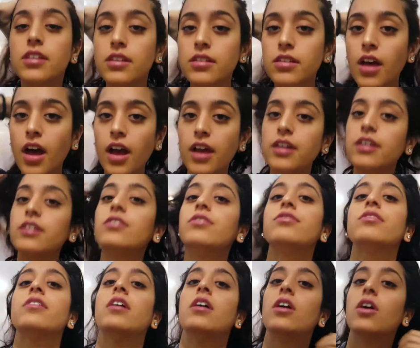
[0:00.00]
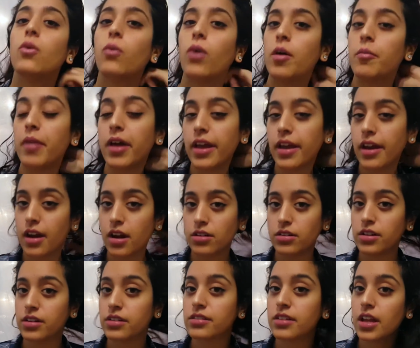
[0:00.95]
is kind of what my hair
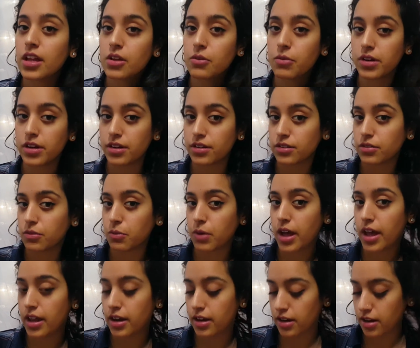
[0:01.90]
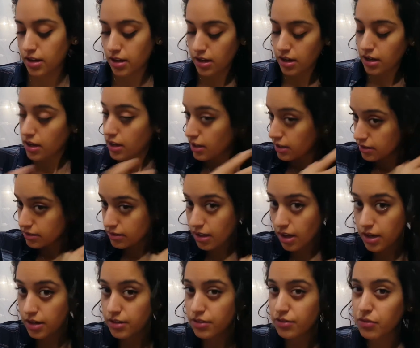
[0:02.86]
looks like when it's wet. It's
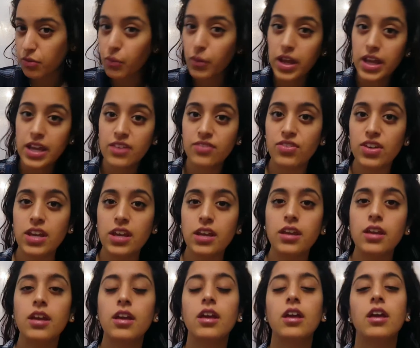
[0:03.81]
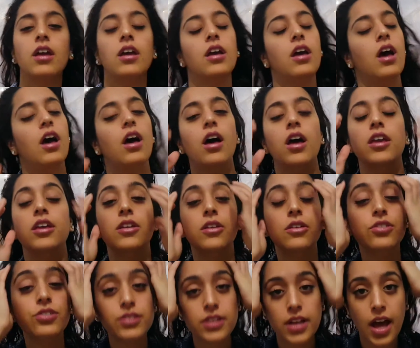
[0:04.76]
kind of wavy. I
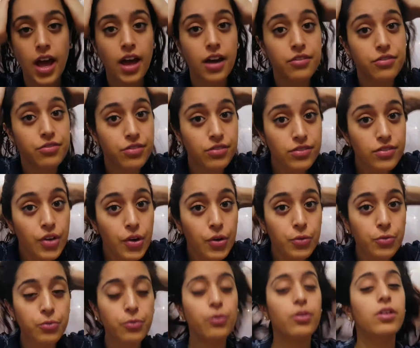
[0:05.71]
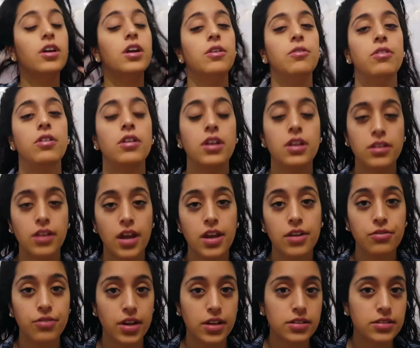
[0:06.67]
used to have really, really
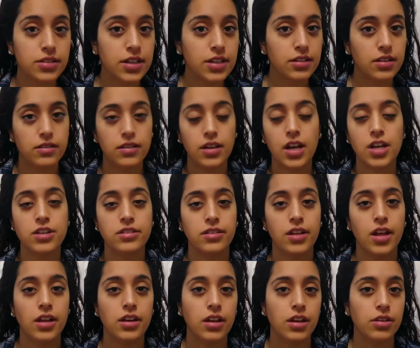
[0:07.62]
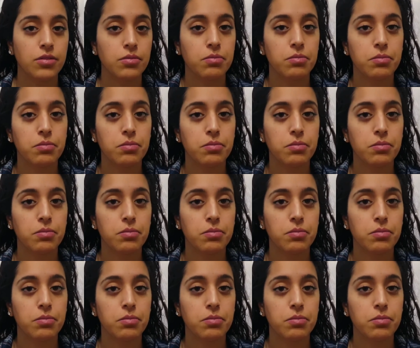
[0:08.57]
tight ringlets, and then I just had like